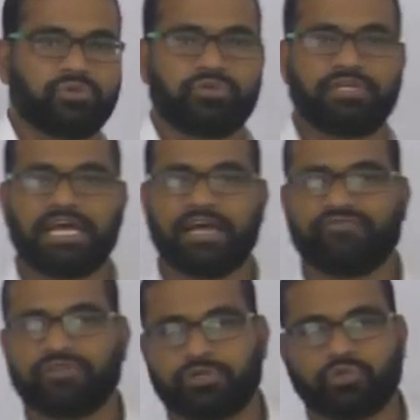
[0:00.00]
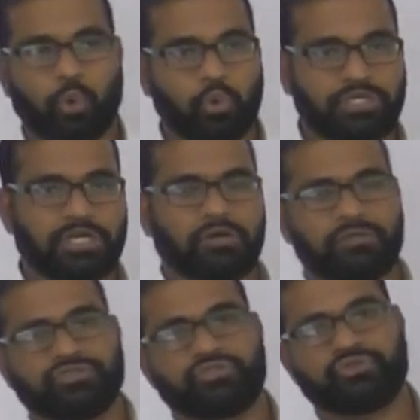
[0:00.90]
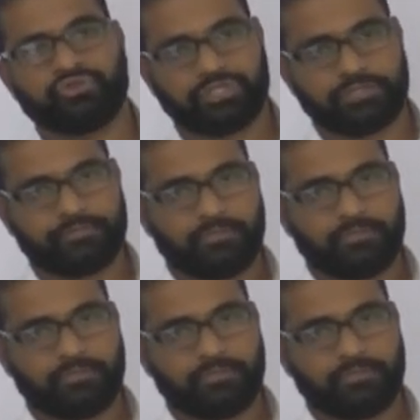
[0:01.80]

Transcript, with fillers: to draft the total constitution.